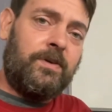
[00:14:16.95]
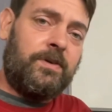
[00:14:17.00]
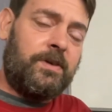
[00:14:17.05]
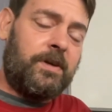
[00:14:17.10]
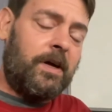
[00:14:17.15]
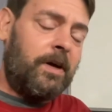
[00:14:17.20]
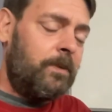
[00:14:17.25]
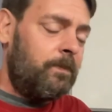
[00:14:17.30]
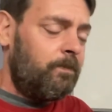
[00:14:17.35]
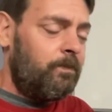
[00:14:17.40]

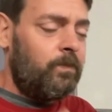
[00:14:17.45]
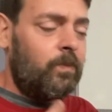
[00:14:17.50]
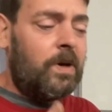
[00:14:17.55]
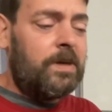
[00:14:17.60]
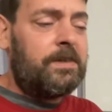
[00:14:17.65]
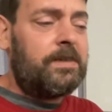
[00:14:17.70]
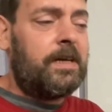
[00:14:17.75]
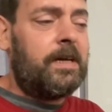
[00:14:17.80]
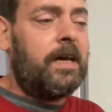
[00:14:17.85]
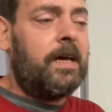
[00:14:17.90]
So
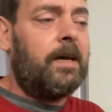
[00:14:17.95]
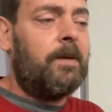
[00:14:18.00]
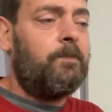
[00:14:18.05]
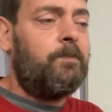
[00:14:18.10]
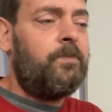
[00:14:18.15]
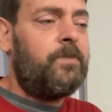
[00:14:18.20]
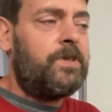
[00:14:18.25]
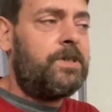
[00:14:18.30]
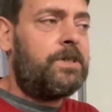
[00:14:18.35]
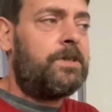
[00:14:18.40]
once
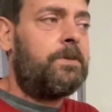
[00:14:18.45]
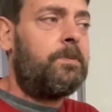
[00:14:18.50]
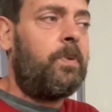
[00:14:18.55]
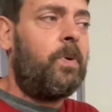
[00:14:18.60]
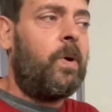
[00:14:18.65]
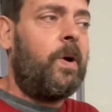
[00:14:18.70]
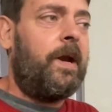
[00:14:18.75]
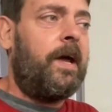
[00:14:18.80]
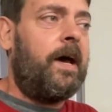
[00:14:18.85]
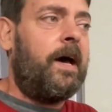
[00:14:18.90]
again, just to
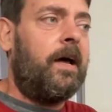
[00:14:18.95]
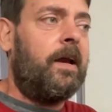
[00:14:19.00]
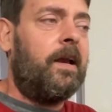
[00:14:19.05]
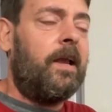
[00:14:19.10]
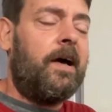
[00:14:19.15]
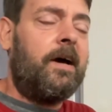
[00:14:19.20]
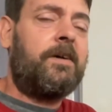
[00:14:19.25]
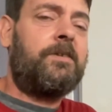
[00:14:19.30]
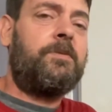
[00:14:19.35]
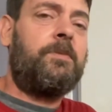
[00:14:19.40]
point out,
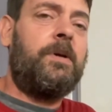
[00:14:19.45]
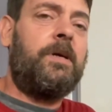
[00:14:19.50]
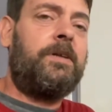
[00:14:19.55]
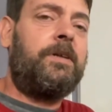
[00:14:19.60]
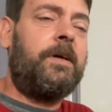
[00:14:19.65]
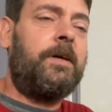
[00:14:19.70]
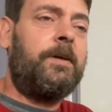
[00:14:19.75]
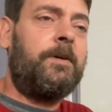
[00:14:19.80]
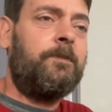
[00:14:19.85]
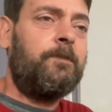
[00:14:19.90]

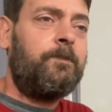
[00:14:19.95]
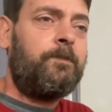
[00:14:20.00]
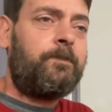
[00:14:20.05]
locksmithing,